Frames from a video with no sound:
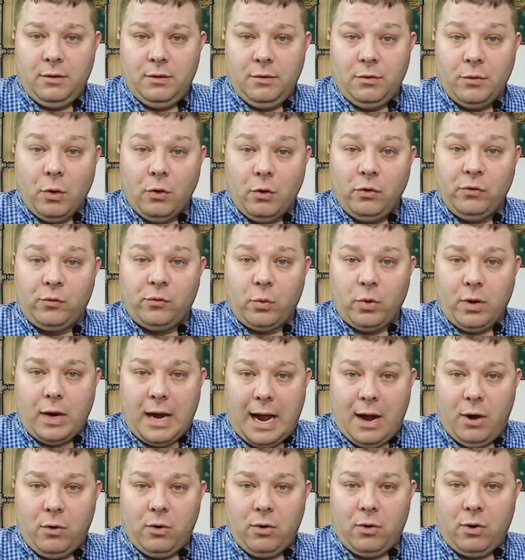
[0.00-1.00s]
those were
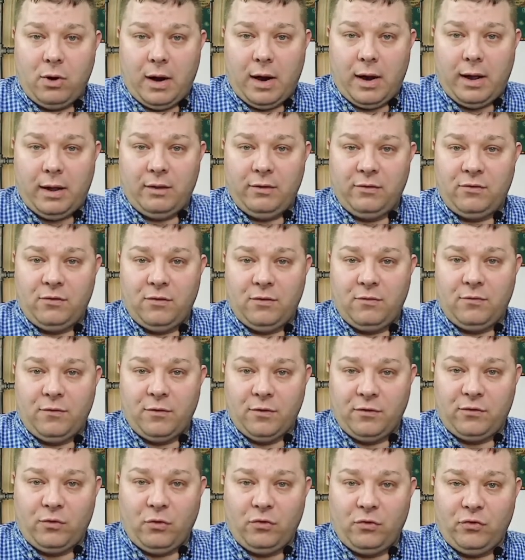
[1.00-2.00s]
outcries
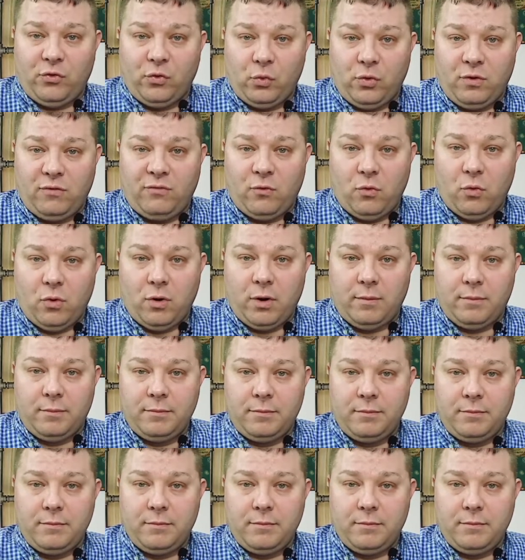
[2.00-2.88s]
for social reform.